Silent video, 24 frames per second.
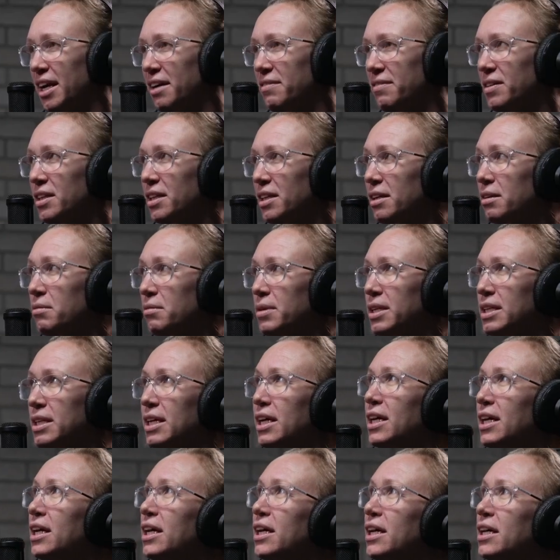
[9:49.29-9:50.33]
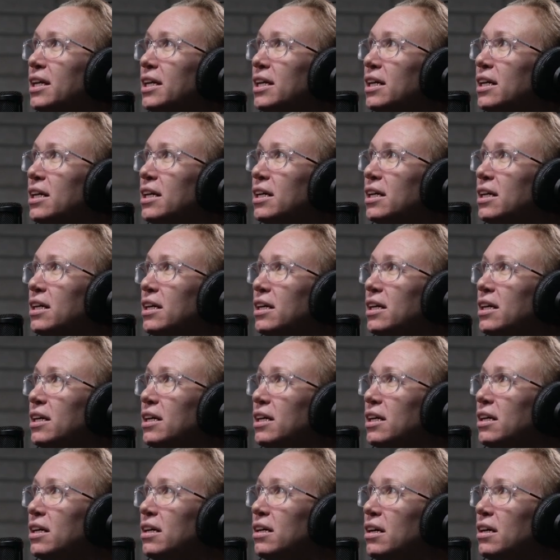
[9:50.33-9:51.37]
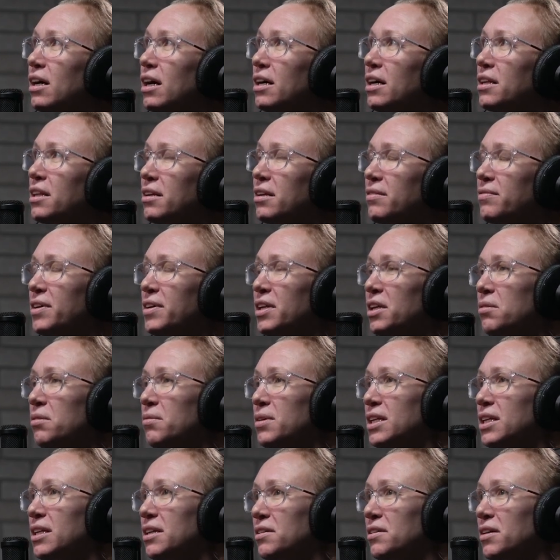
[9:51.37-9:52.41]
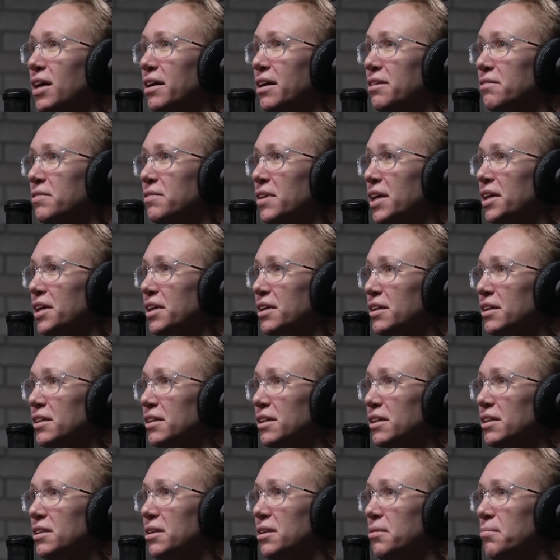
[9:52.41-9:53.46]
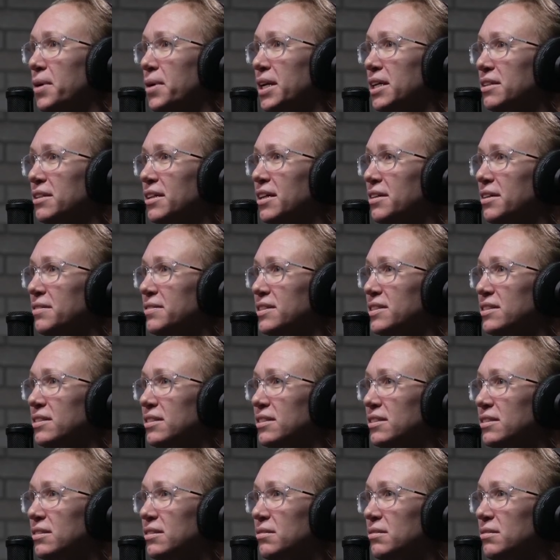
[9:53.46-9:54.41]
I feel like we did feel like we did a lot of like Olympic lifts.